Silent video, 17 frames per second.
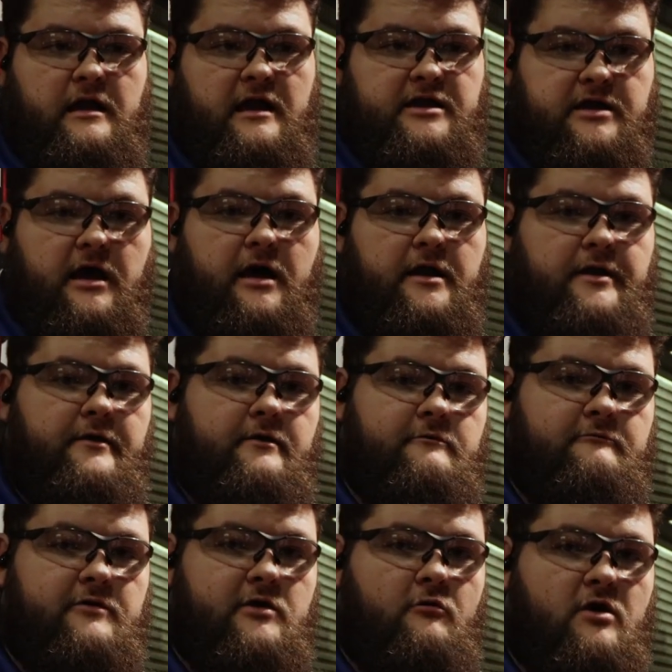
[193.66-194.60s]
a gun,
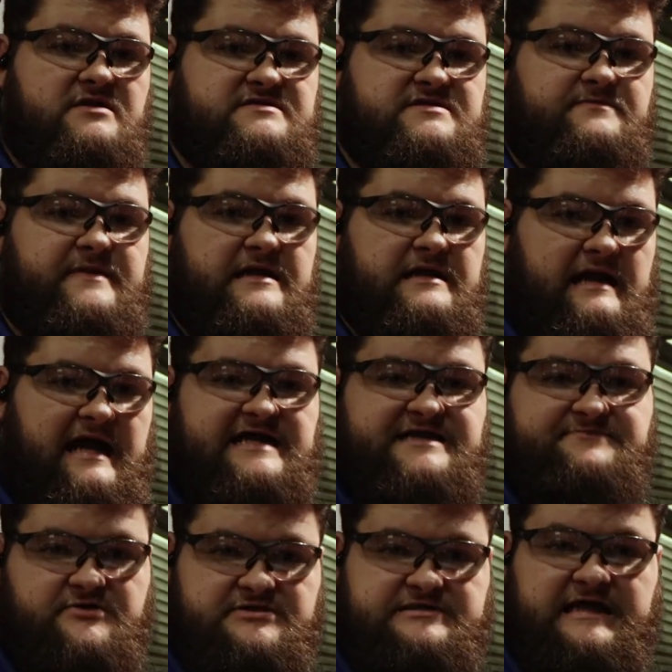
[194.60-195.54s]
we want to be
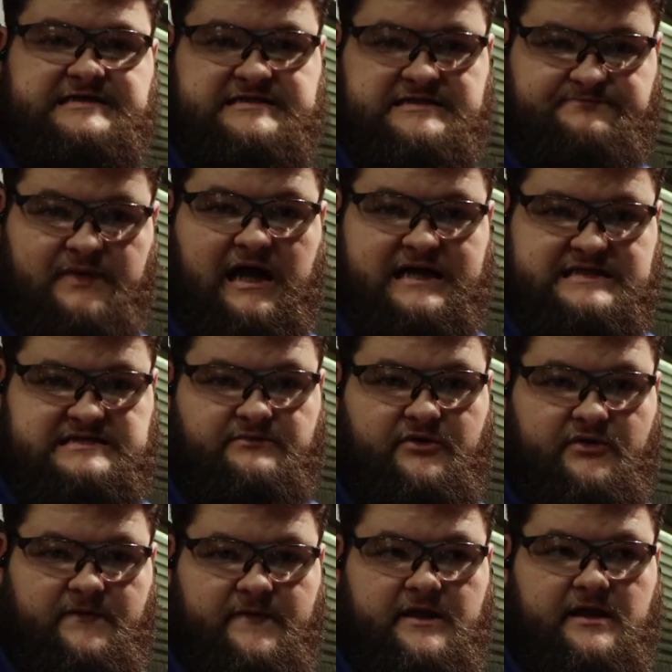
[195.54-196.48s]
as precise as
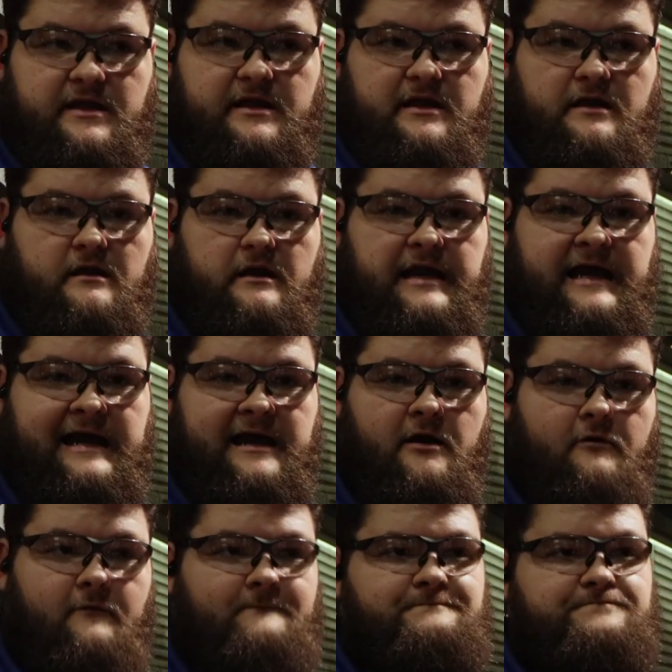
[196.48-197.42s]
possible.
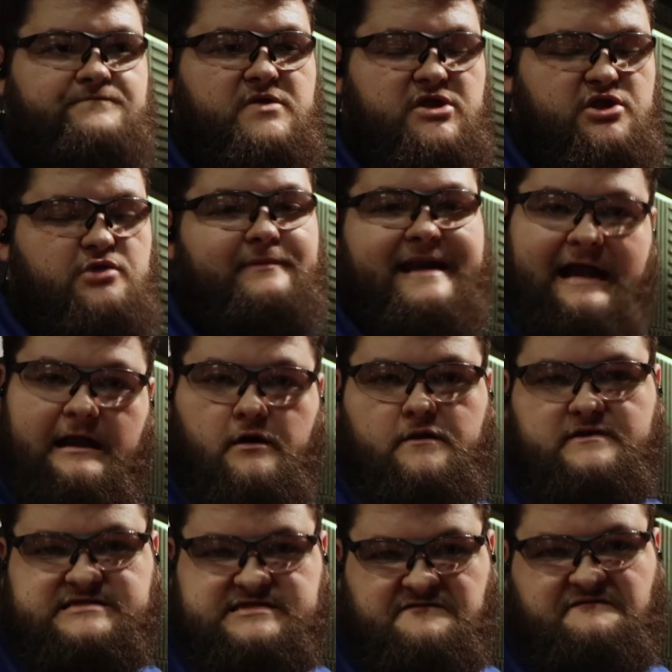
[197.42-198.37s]
Now, human
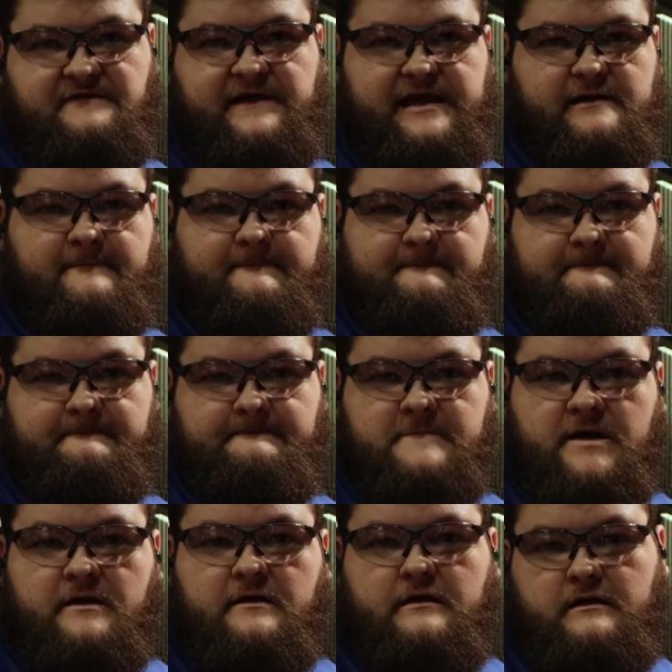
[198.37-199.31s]
error is a thing.
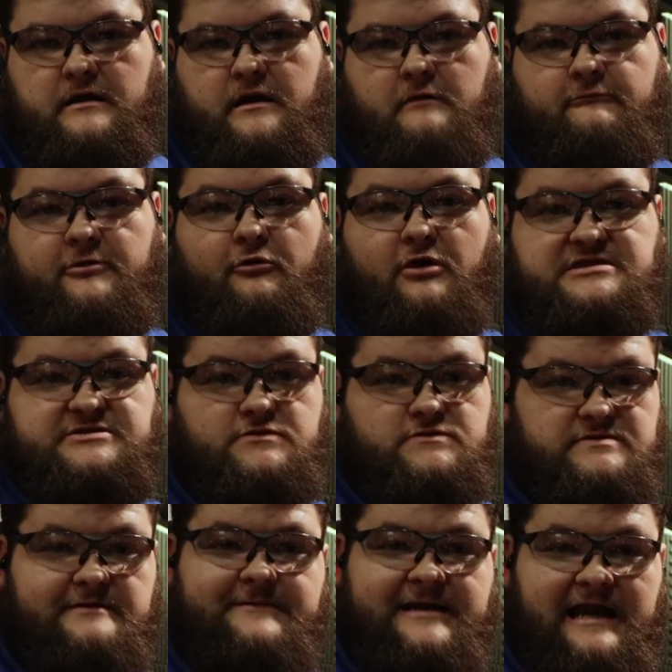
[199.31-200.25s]
We want to
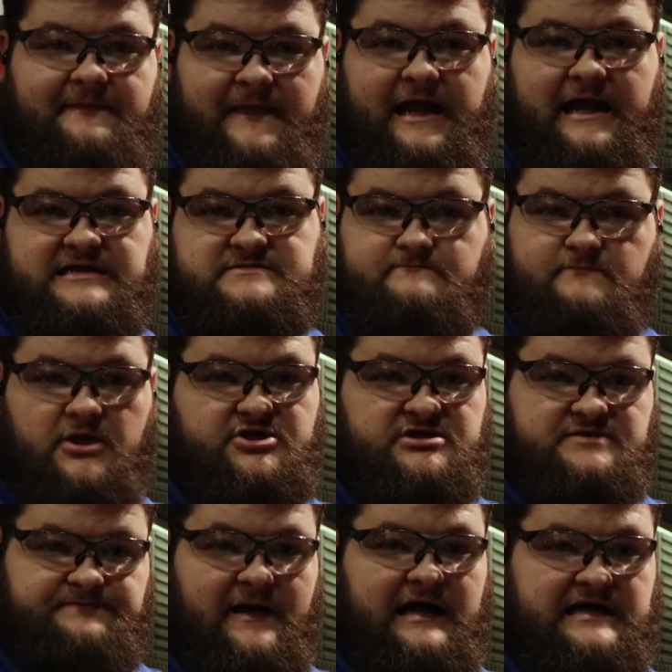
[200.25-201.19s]
eliminate that as
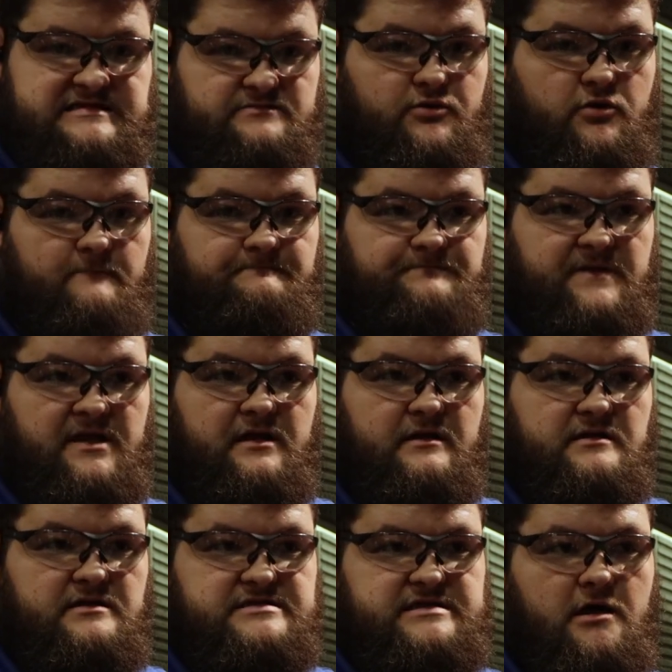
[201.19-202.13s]
much as possible.
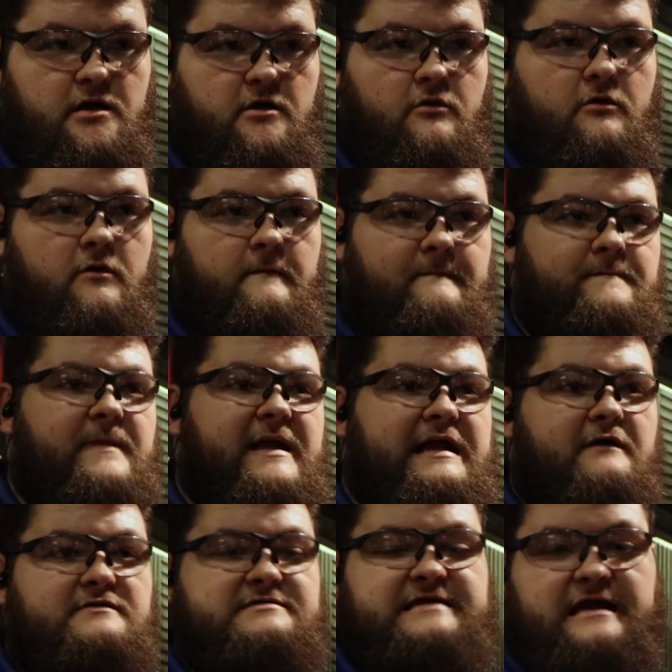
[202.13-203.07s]
So,
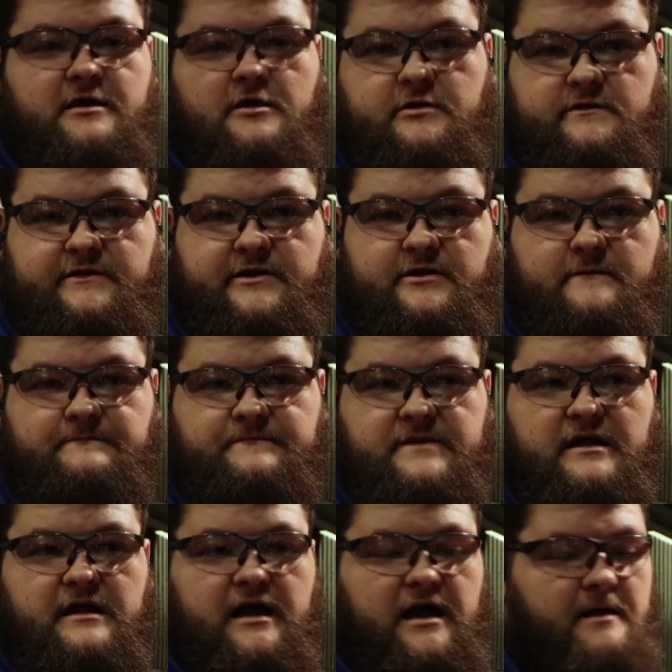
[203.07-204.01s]
like I was saying earlier,
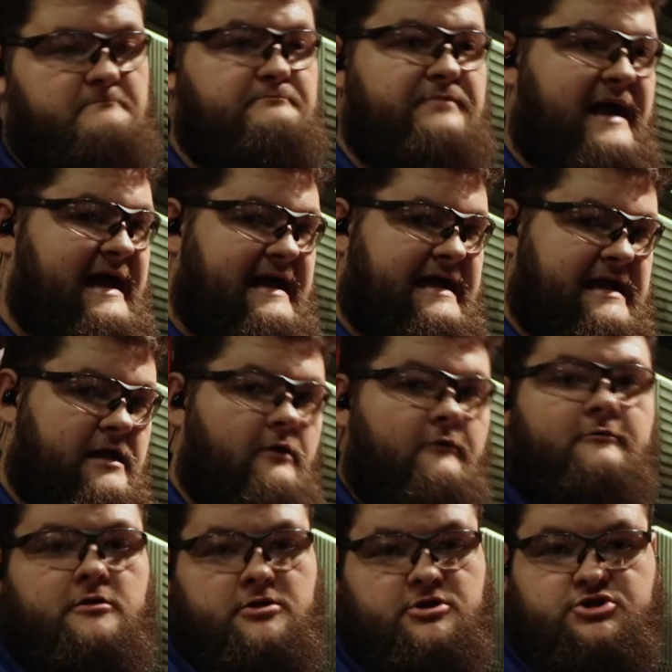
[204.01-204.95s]
a bag
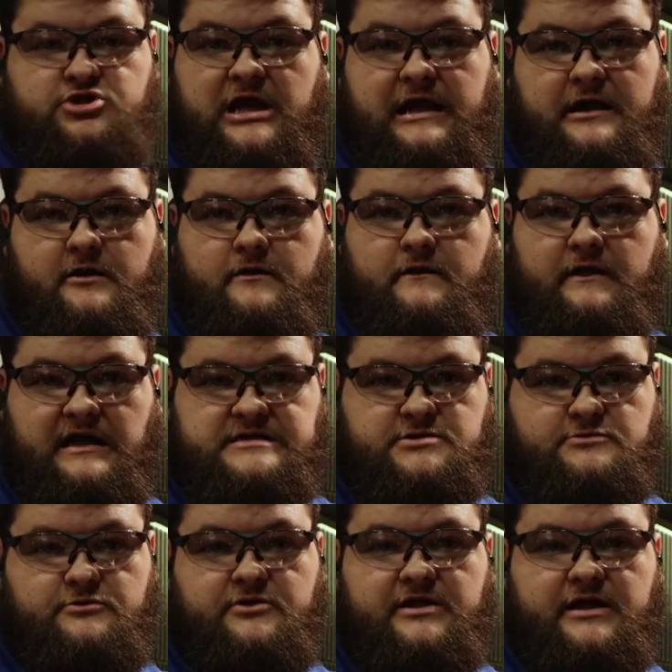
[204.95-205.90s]
or a chair
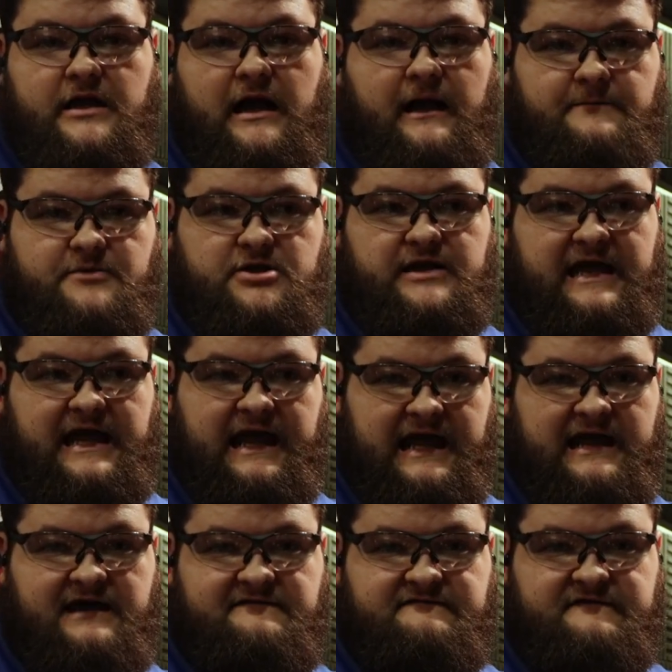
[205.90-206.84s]
is a really good option to
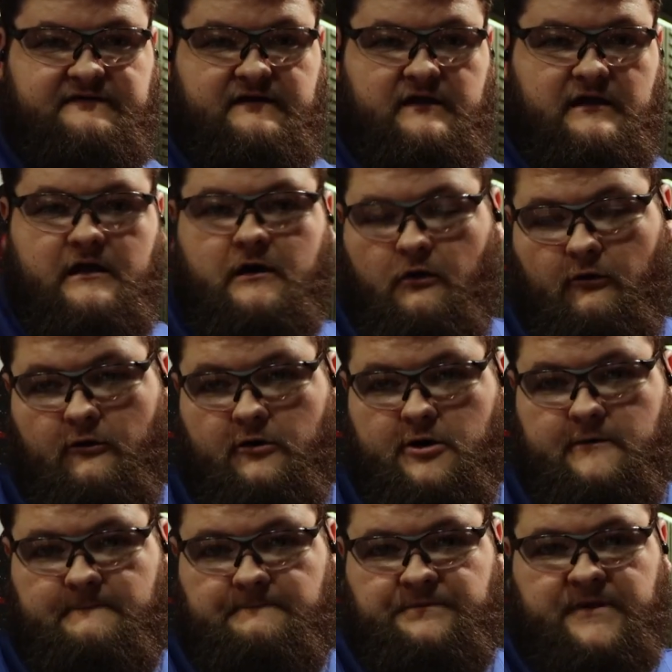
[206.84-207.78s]
have.
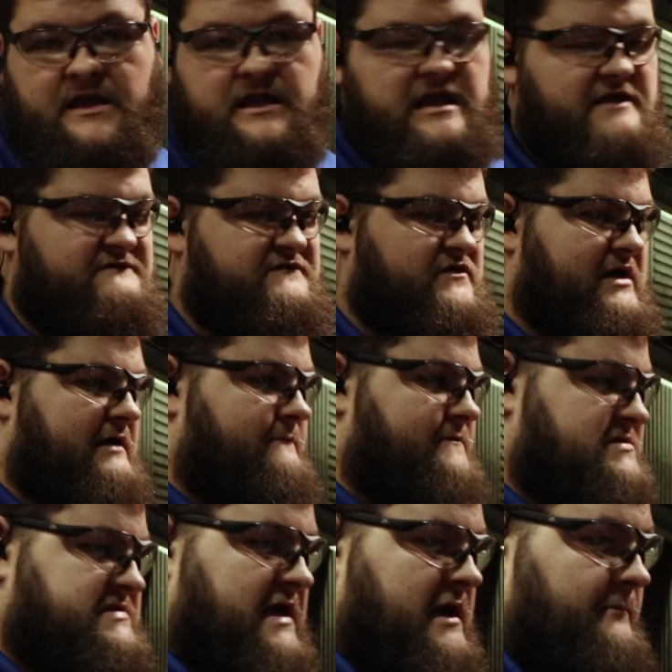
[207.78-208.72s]
Or, if you have
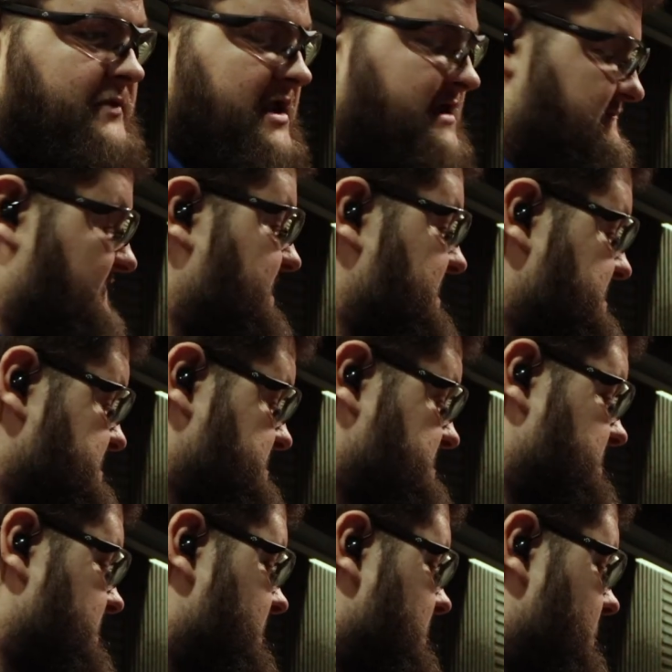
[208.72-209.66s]
a setup like
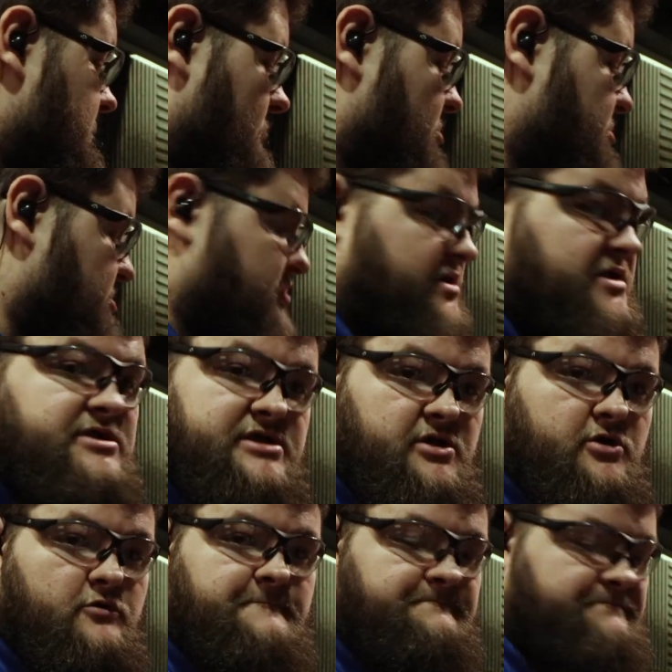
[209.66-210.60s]
this, what you can
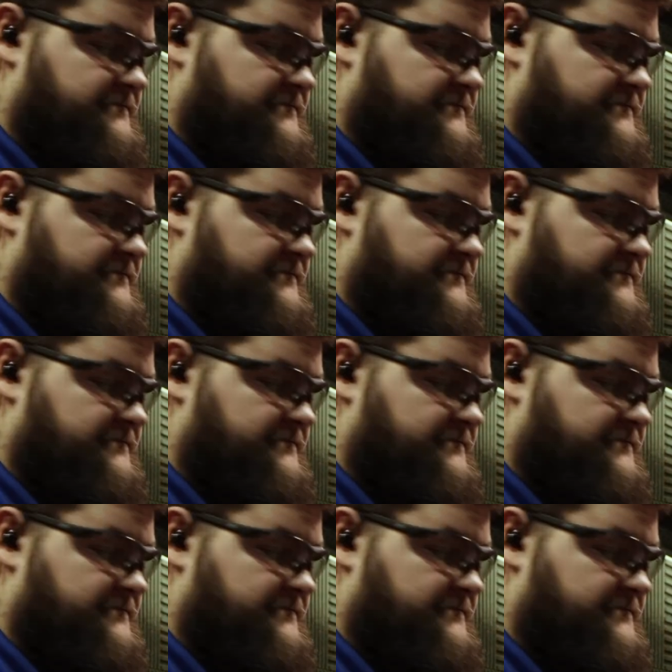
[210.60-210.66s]
do